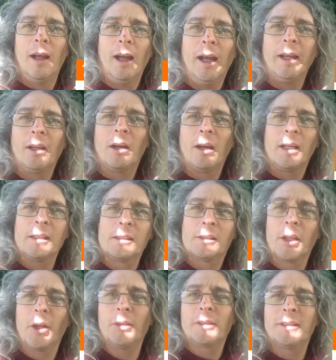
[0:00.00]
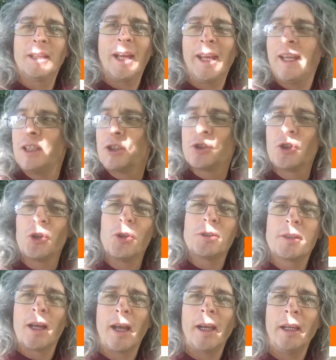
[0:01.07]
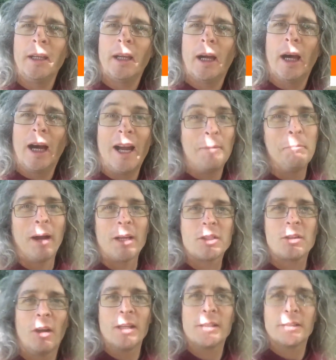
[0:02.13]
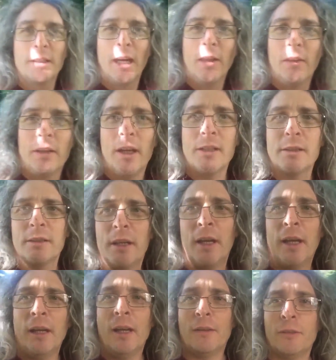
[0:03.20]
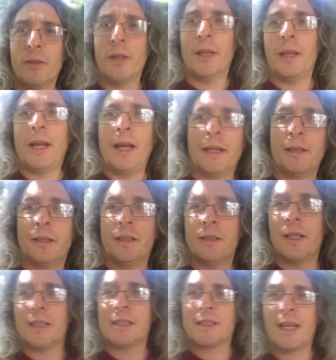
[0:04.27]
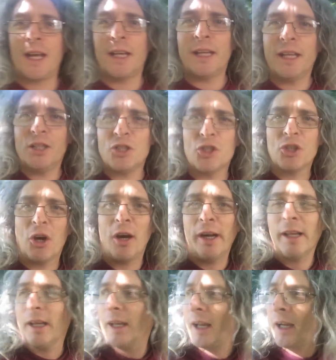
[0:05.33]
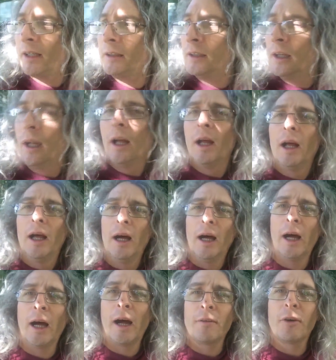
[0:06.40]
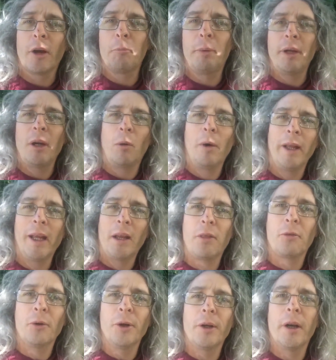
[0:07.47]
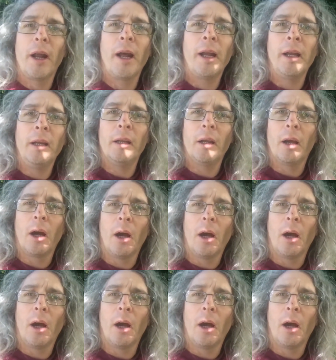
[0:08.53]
Hey guys, so today is Tuesday, a much nicer day than yesterday. Have a look at that. The sun is shining again. I've got a bit I want to get through today.